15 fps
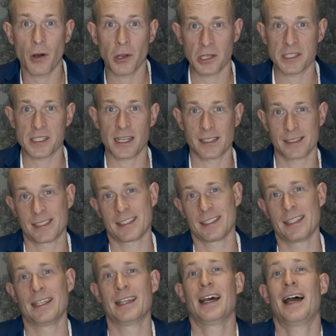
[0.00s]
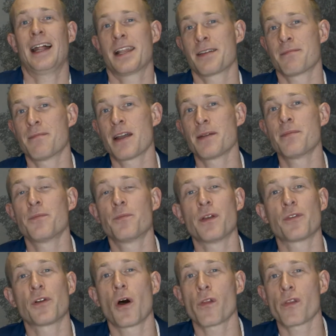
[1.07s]
politics. And at the moment
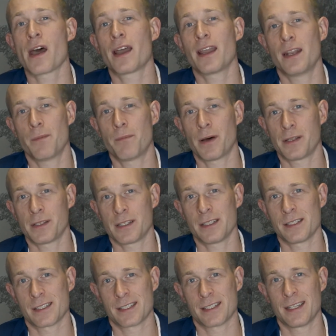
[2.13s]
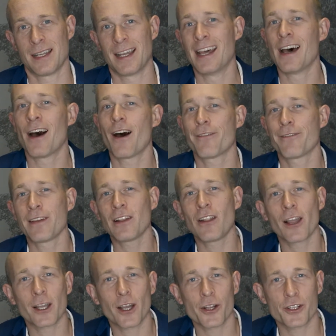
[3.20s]
we've got that in abundance. I feel
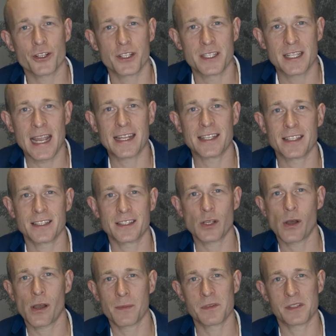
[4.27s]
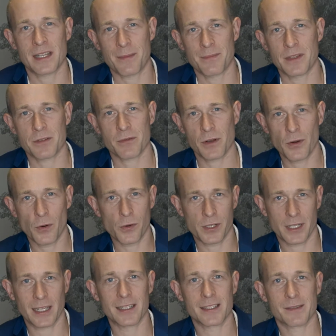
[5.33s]
like I should date and timestamp this
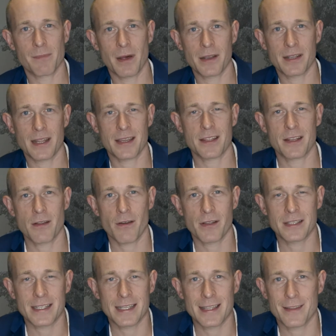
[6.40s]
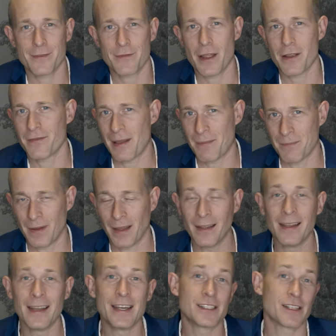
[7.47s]
recording. It's Monday the 19th of November,
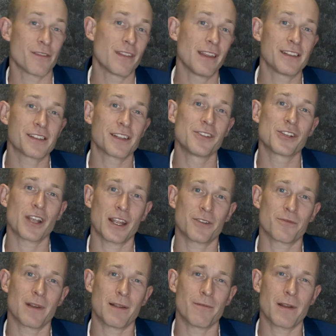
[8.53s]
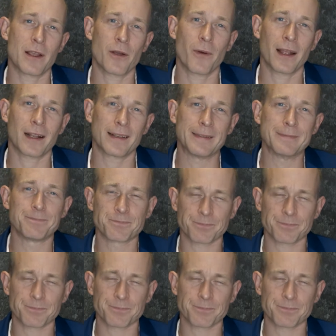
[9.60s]
so things can change really, really quickly.